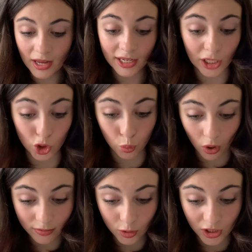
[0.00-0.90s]
Can a
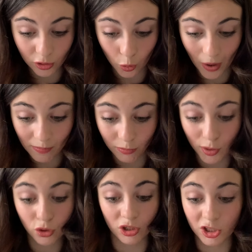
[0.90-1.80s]
dwarf steal the web from
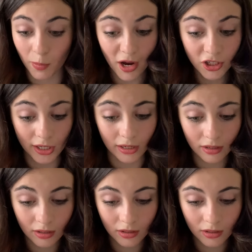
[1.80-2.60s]
under a spider?